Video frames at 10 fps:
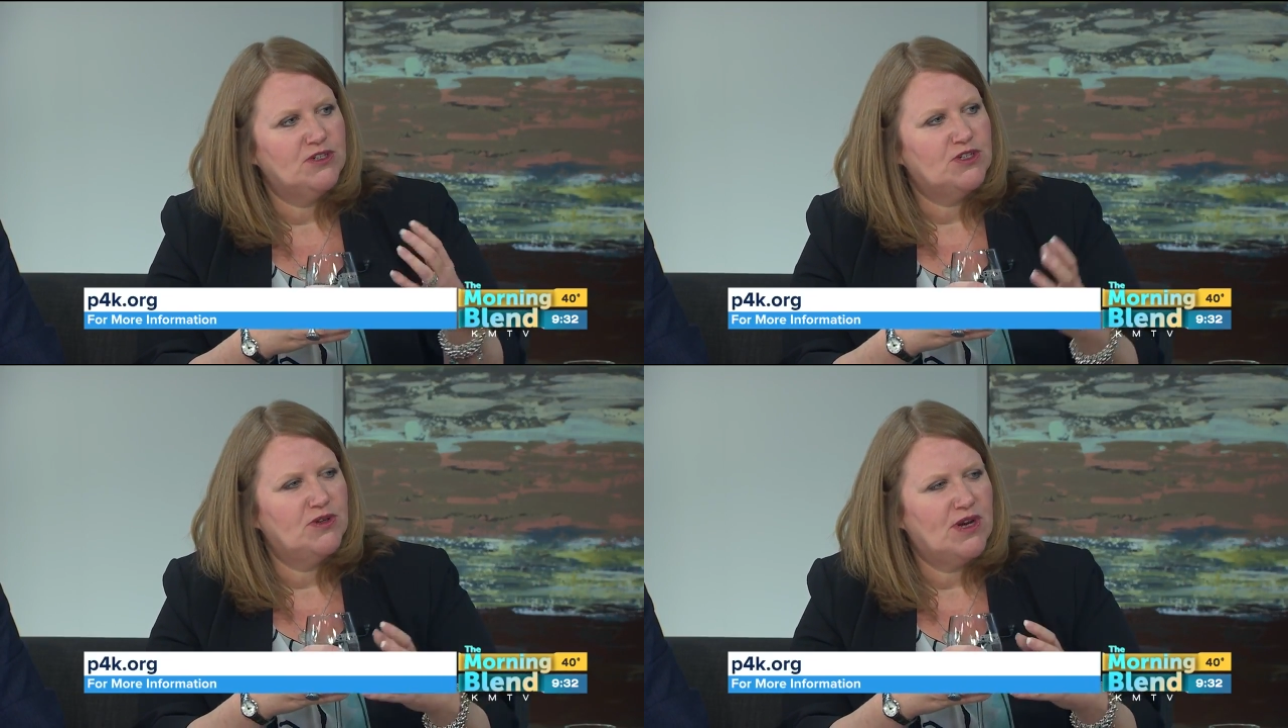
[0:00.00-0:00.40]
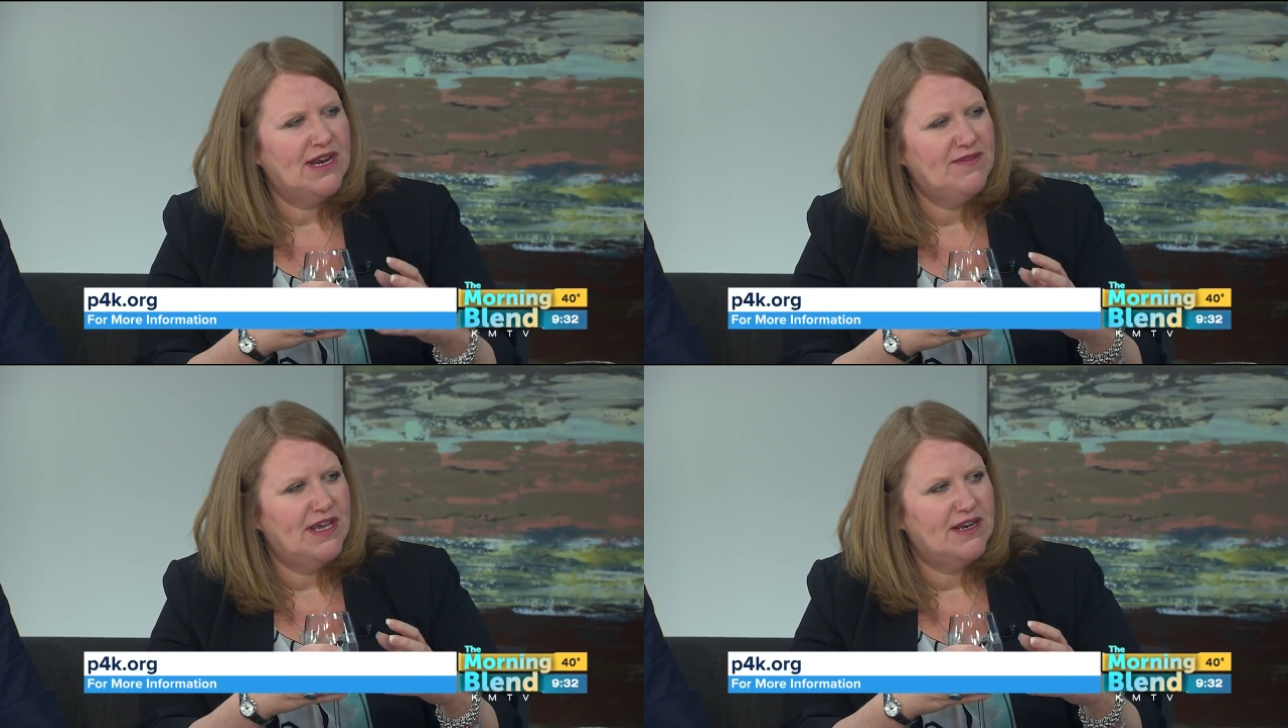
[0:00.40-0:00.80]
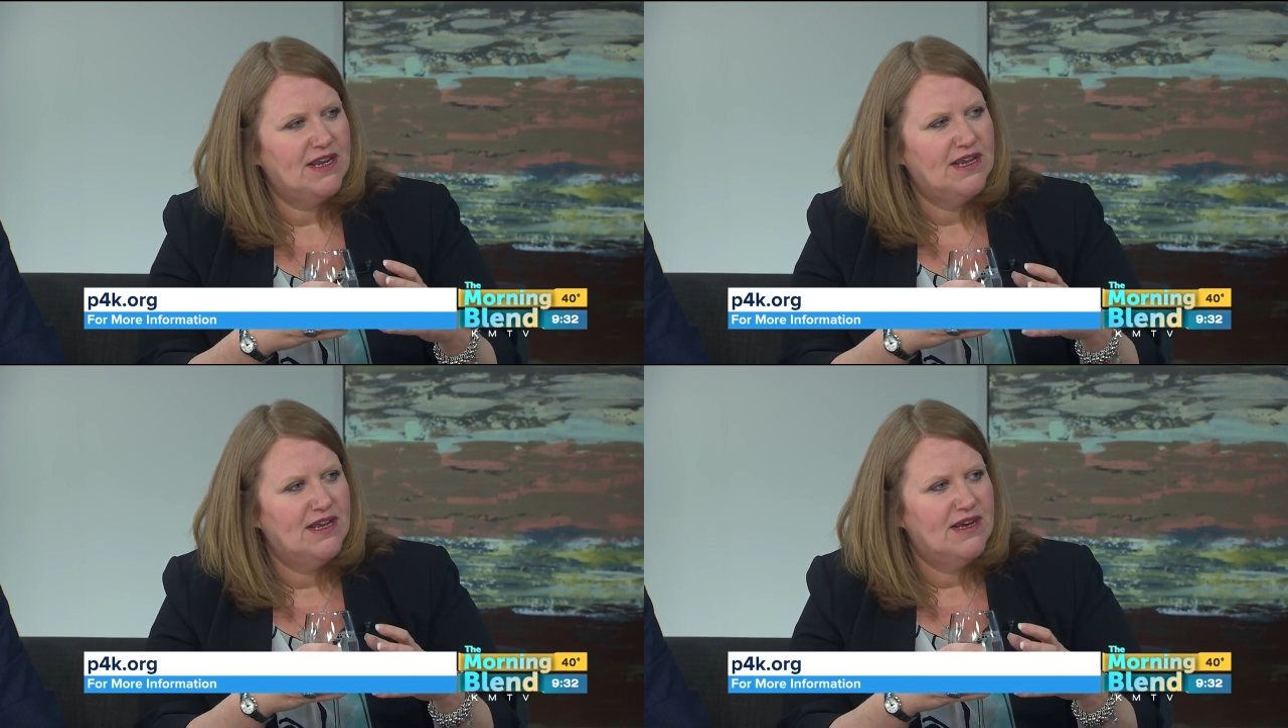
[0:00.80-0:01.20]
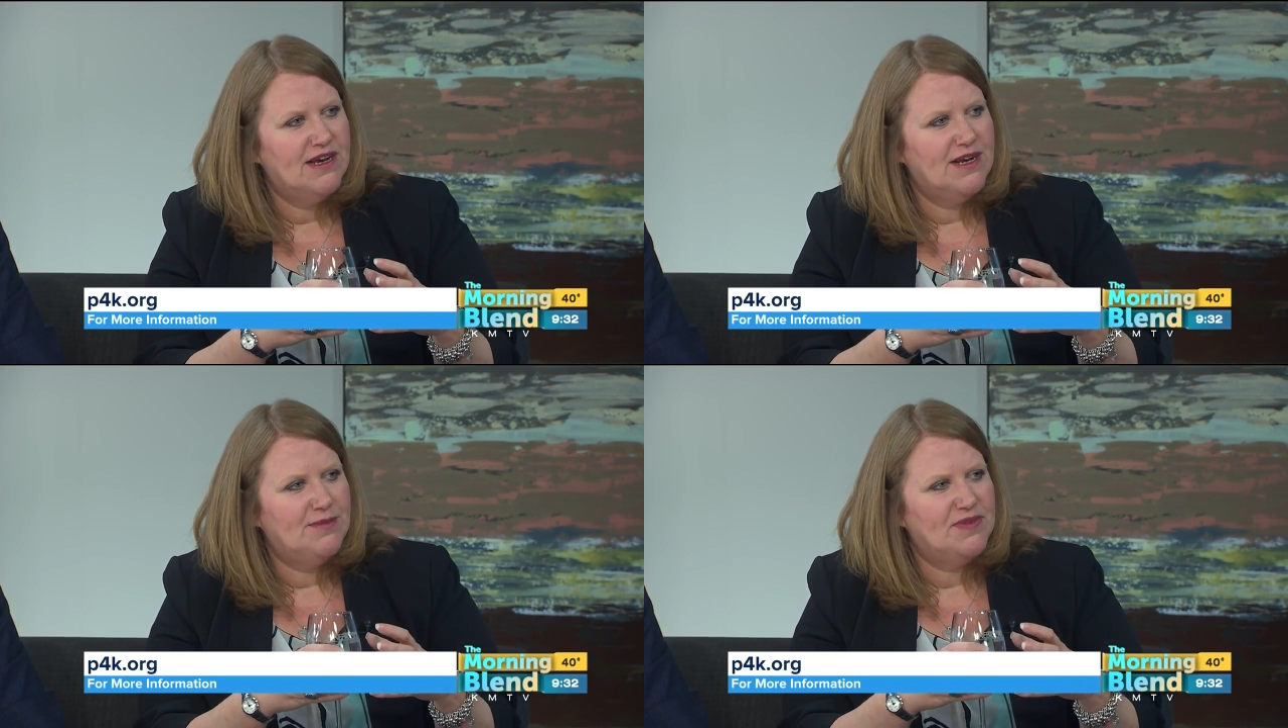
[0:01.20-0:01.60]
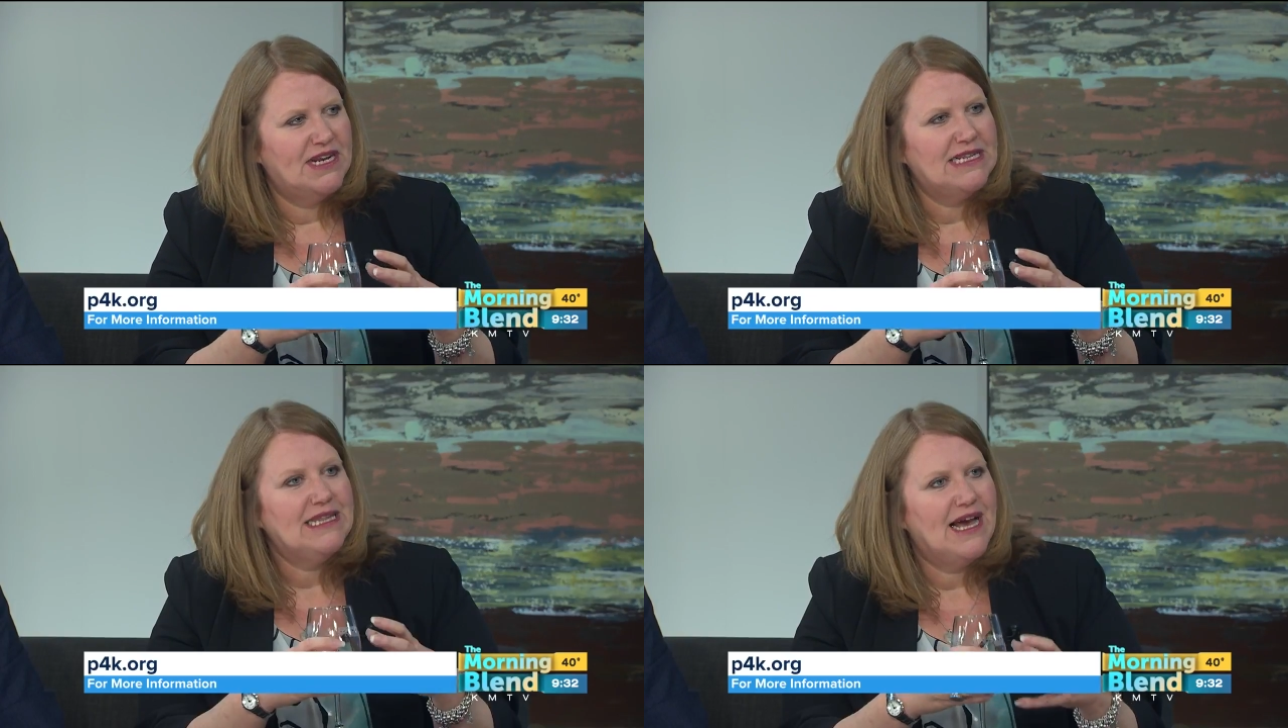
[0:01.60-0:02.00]
So kind of that um, that
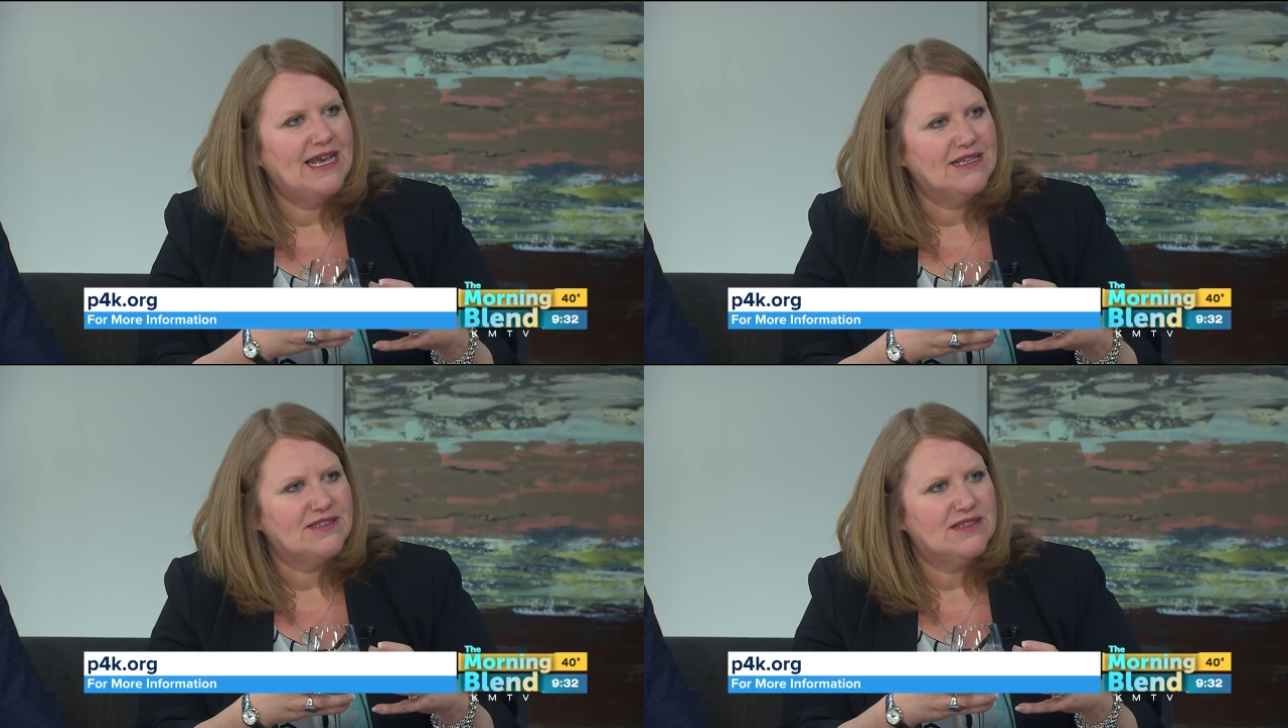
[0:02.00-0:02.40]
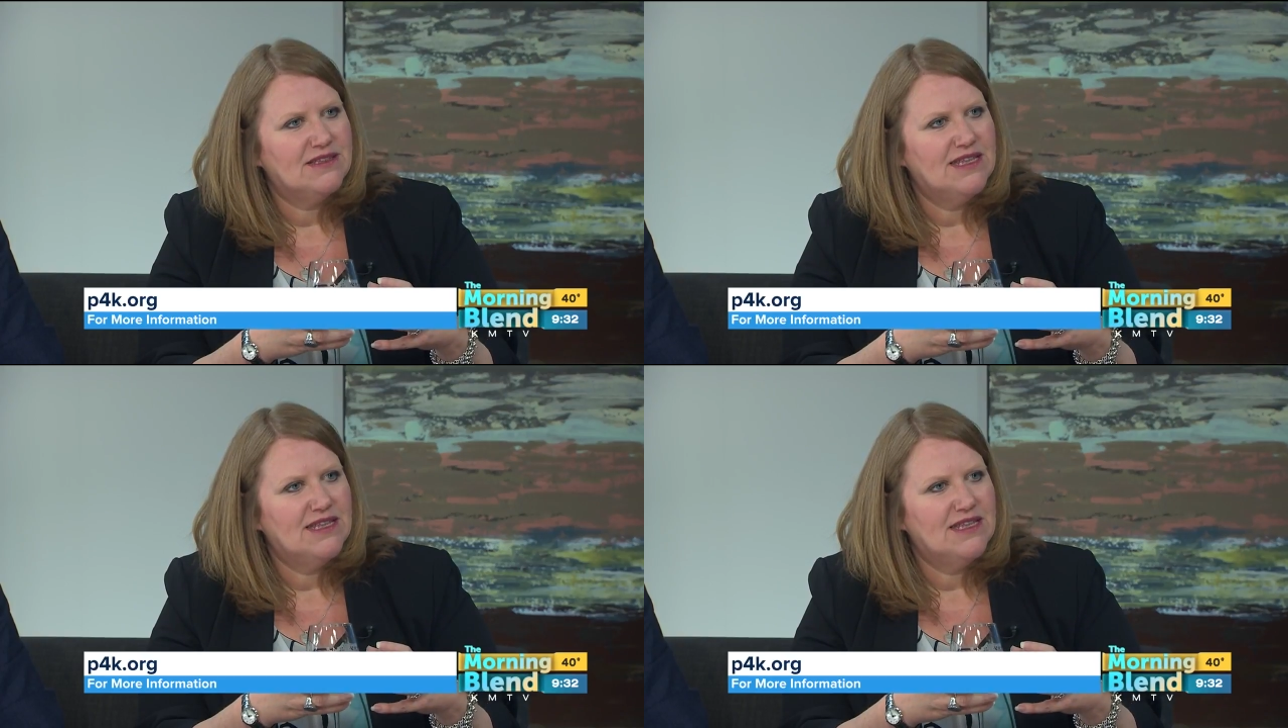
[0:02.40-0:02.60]
alliance, mm -hmm.